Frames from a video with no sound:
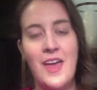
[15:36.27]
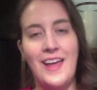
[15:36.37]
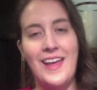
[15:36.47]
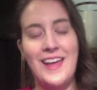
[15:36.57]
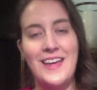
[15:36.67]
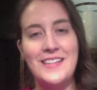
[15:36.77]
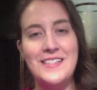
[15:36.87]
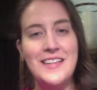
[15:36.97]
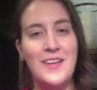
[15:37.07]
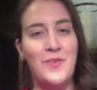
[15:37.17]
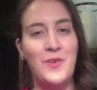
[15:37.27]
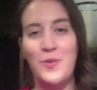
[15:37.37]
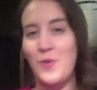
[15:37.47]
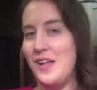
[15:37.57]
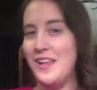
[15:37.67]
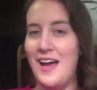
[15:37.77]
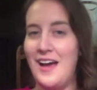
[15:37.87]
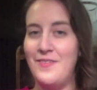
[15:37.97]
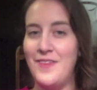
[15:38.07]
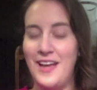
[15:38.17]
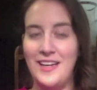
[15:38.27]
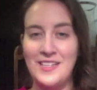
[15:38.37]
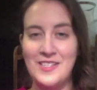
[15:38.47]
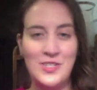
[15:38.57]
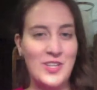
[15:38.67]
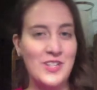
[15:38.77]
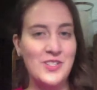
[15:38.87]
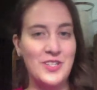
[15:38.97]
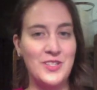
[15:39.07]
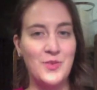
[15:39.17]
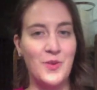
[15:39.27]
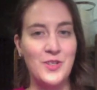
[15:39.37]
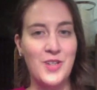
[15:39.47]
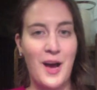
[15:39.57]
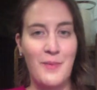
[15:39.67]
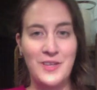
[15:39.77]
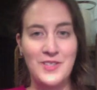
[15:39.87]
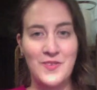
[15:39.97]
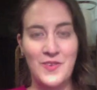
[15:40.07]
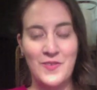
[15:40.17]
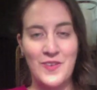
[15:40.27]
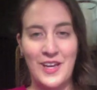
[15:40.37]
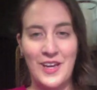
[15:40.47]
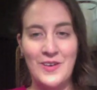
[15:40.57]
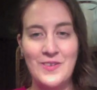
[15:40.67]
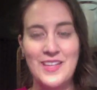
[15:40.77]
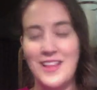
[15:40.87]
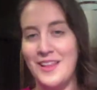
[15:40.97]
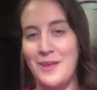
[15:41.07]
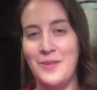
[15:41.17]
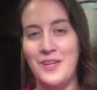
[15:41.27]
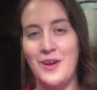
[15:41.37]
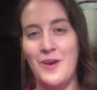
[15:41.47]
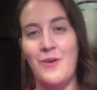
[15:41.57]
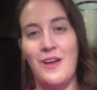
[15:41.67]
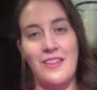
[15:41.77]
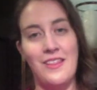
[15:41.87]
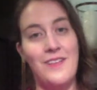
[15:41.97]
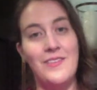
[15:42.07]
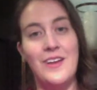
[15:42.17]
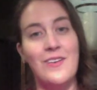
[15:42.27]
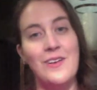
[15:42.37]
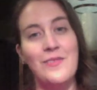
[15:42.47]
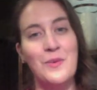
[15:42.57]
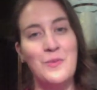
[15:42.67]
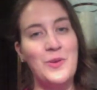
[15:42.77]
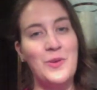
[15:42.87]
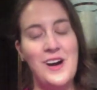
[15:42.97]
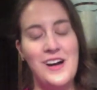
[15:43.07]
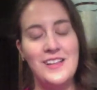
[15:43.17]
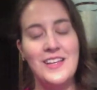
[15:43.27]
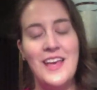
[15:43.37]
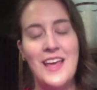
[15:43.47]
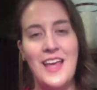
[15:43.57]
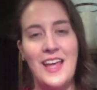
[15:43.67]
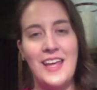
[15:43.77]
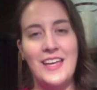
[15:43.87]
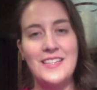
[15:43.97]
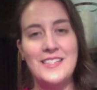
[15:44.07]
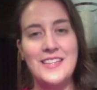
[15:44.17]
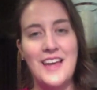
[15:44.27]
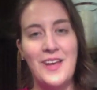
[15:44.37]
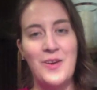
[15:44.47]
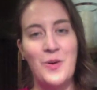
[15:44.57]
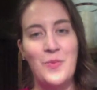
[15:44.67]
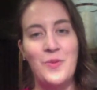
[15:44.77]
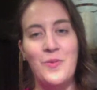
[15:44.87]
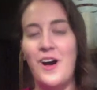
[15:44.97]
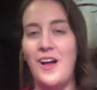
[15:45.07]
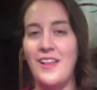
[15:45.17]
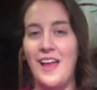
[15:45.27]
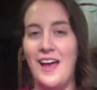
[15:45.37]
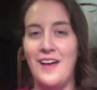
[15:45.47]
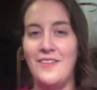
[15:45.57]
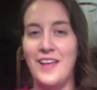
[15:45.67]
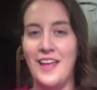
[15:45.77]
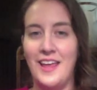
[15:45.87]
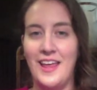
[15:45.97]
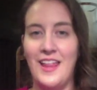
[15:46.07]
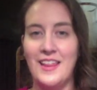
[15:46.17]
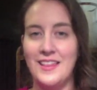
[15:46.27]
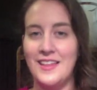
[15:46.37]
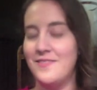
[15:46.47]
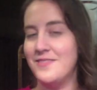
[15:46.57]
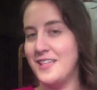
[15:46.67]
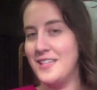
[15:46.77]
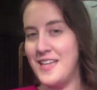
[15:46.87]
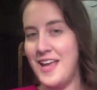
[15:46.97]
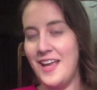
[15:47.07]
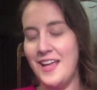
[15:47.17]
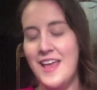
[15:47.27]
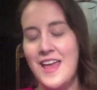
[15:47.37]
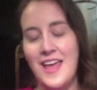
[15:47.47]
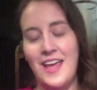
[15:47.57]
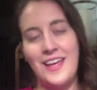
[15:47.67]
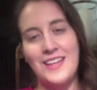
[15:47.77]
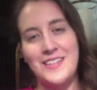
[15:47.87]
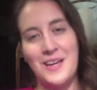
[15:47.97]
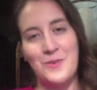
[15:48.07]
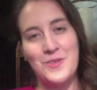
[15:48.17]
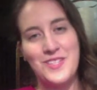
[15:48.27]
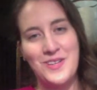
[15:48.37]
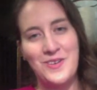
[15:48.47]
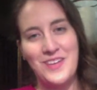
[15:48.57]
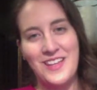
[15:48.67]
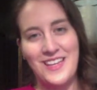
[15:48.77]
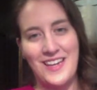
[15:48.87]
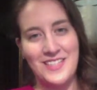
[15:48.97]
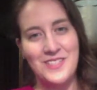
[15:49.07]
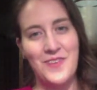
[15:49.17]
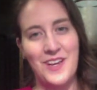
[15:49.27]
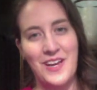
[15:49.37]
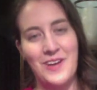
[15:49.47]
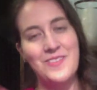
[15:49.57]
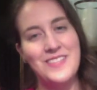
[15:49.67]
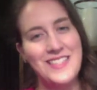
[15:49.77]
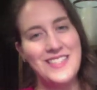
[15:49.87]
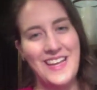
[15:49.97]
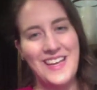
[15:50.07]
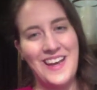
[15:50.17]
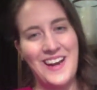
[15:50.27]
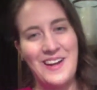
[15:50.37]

And if you all have any suggestions or topics for videos, let me know. I love hearing from you all. And I hope you all have a lovely day, and I will see you in the next video. Take care.